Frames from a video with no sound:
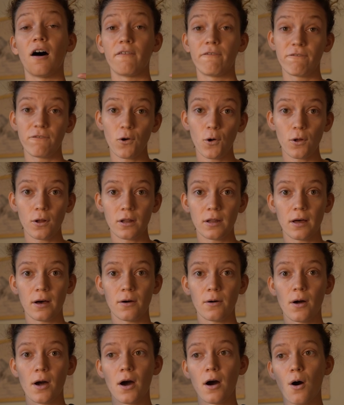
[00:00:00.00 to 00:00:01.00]
a full
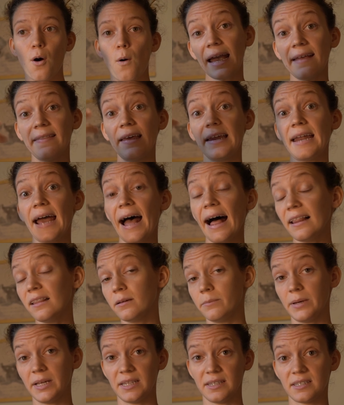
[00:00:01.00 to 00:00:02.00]
logo, and then
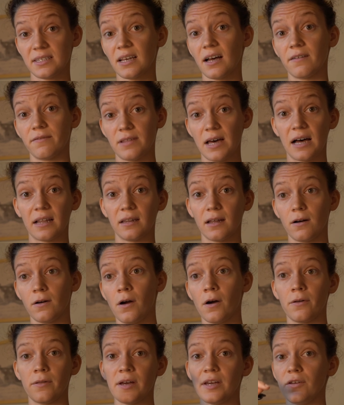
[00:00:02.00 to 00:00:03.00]
elements of that
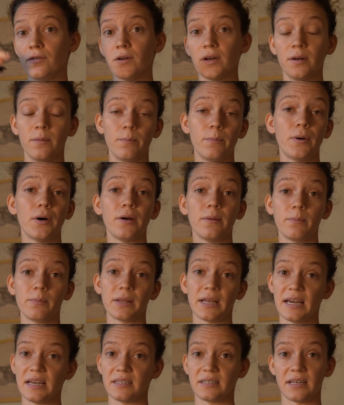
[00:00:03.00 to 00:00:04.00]
logo that you can put
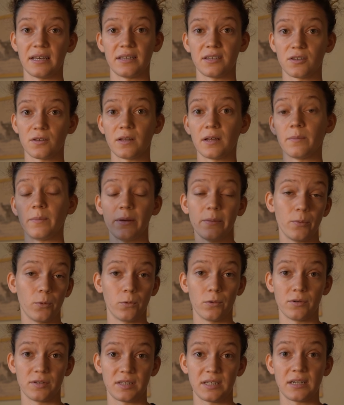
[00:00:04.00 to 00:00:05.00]
places so that people
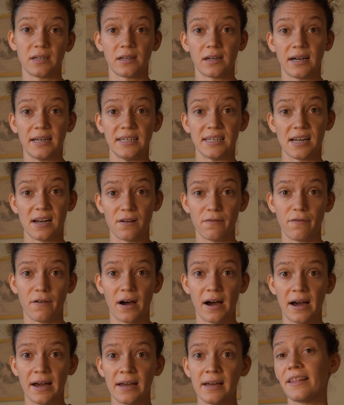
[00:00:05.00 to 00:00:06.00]
will still
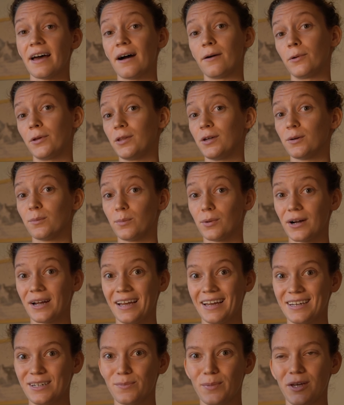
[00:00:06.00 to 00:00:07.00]
identify that with your
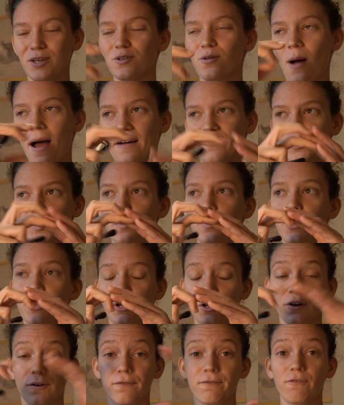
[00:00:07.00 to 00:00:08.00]
brand, but you don't have to put
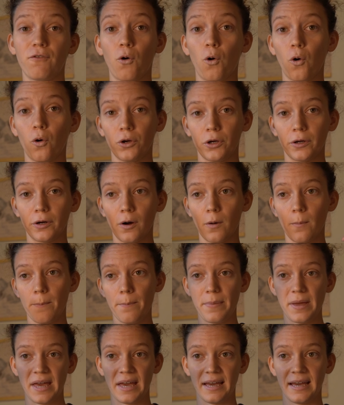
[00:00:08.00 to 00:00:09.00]
your full,
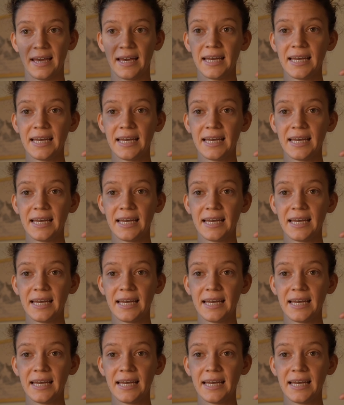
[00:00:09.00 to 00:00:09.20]
big